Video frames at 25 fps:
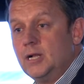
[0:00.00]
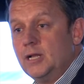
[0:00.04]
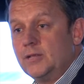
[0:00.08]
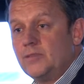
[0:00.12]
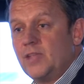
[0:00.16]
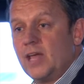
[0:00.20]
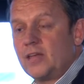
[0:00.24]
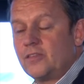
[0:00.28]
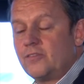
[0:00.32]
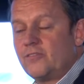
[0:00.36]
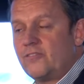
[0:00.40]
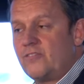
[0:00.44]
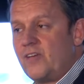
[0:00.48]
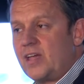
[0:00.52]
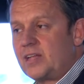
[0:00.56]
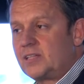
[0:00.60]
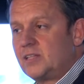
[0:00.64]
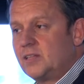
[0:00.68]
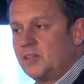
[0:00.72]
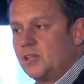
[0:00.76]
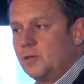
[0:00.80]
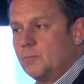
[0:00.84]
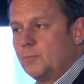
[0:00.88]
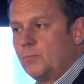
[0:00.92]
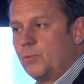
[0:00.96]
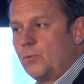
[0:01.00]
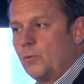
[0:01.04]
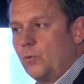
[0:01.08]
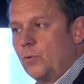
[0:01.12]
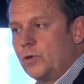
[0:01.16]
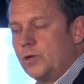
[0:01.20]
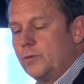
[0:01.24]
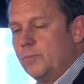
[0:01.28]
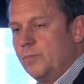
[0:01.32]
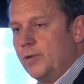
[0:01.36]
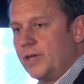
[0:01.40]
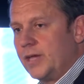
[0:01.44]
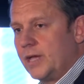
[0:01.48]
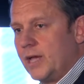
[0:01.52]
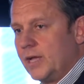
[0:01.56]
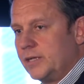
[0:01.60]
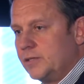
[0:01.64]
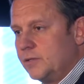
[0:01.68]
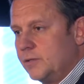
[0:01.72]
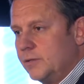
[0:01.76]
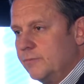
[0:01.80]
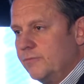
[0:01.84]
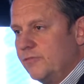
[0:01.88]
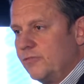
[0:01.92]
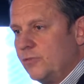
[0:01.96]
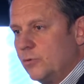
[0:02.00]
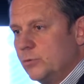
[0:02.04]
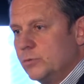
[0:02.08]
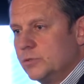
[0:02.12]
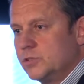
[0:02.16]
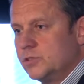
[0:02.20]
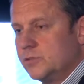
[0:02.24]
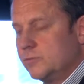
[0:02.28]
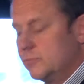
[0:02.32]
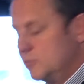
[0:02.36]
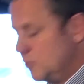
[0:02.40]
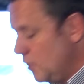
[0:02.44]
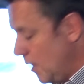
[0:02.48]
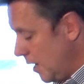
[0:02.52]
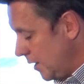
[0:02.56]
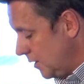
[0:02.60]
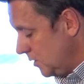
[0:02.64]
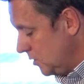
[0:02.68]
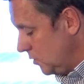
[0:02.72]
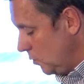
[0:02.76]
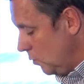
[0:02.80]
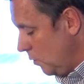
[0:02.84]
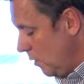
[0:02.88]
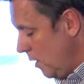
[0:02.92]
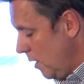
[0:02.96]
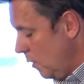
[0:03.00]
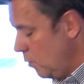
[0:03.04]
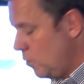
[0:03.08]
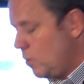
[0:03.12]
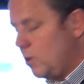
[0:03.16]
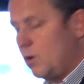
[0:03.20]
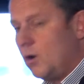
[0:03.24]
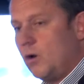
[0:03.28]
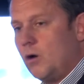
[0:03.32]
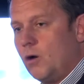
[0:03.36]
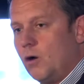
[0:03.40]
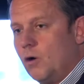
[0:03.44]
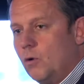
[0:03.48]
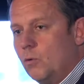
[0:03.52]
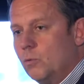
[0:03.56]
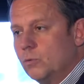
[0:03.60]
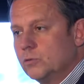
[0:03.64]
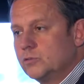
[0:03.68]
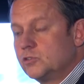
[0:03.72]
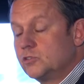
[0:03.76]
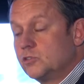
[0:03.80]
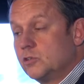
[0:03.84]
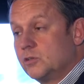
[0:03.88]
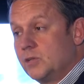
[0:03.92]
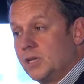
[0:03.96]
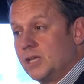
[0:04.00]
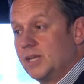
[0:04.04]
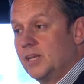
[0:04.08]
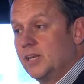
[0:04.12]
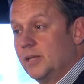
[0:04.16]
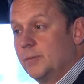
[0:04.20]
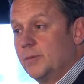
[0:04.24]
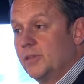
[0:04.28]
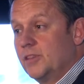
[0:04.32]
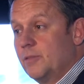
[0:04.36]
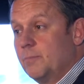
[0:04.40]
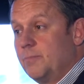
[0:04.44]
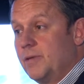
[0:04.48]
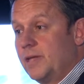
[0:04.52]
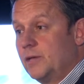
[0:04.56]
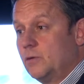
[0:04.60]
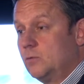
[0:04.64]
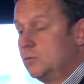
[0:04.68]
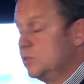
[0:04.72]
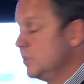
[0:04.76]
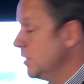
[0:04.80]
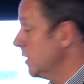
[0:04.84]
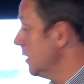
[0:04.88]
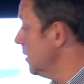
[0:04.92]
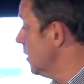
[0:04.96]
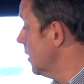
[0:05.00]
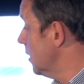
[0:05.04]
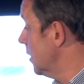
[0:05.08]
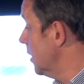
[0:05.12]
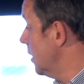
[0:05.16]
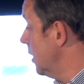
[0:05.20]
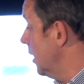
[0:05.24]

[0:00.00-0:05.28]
Now, the fact that the employee being under the influence of drugs or alcohol will certainly limit the penalty,